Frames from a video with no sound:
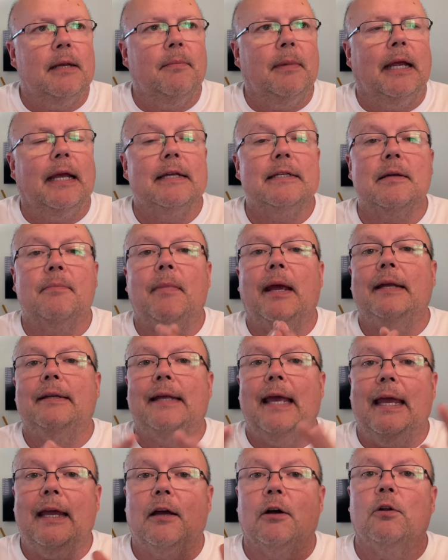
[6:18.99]
because it may
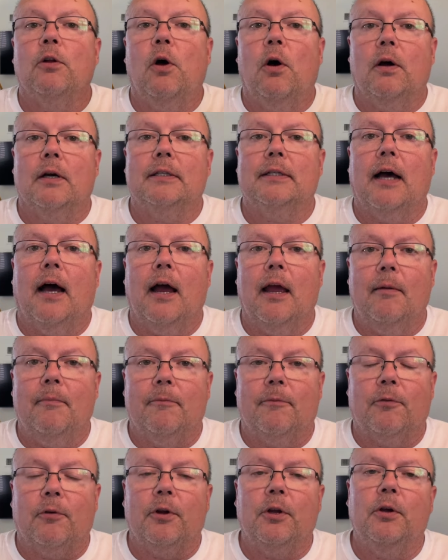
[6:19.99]
take a long time
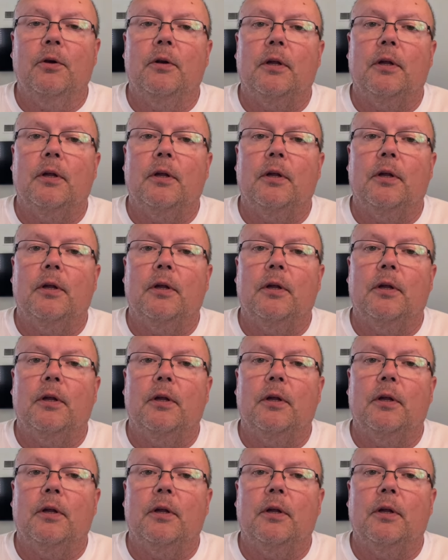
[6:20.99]
for you